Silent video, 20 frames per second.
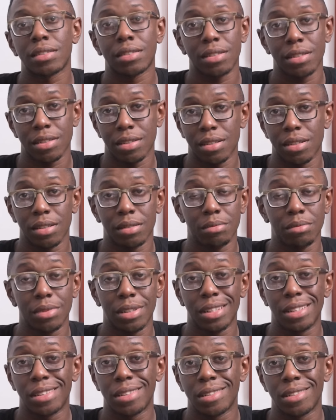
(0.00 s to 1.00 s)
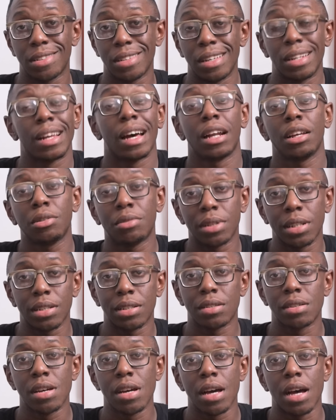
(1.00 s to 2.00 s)
system is
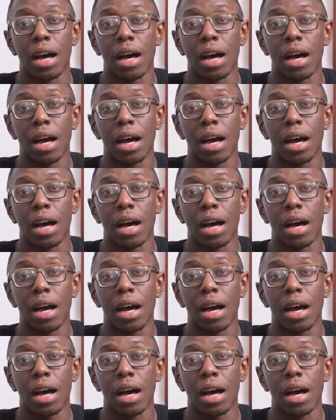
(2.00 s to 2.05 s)
inadequate